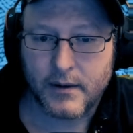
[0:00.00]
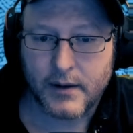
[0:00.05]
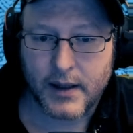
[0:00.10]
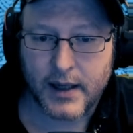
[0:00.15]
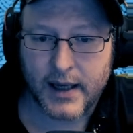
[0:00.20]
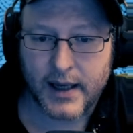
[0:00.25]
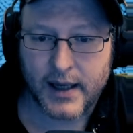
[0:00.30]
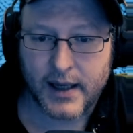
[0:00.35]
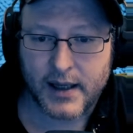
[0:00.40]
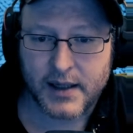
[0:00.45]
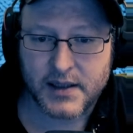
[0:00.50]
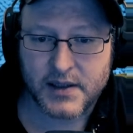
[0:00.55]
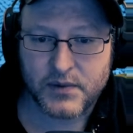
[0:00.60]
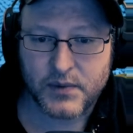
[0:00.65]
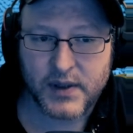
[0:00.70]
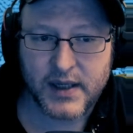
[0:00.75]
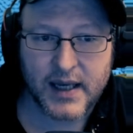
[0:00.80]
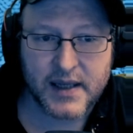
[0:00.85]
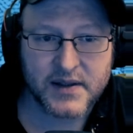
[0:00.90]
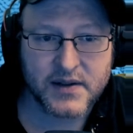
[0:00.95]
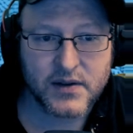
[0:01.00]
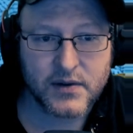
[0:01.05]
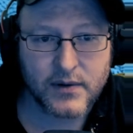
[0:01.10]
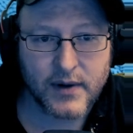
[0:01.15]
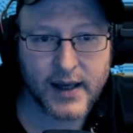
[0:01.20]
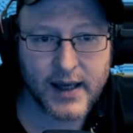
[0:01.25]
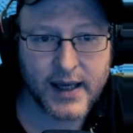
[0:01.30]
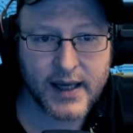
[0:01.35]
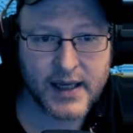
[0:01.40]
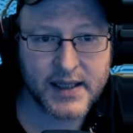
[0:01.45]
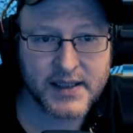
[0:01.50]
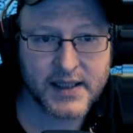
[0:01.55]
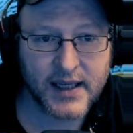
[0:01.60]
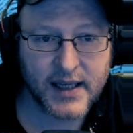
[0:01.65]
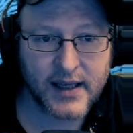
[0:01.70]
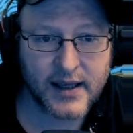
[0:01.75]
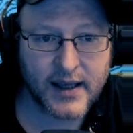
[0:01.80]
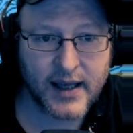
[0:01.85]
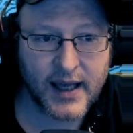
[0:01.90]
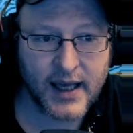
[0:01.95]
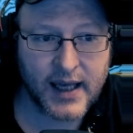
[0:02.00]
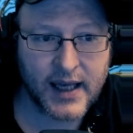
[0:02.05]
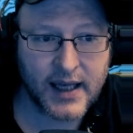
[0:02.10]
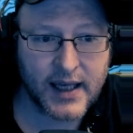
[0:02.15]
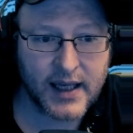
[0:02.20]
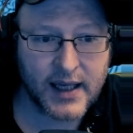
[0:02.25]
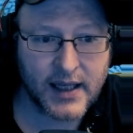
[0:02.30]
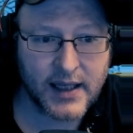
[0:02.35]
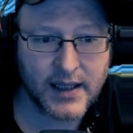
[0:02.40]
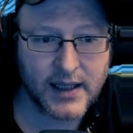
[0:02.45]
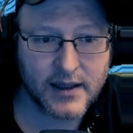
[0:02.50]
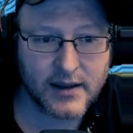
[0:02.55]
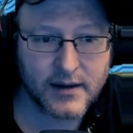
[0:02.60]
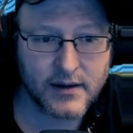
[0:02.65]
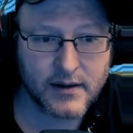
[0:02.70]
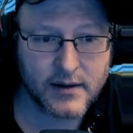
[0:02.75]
And we get to add a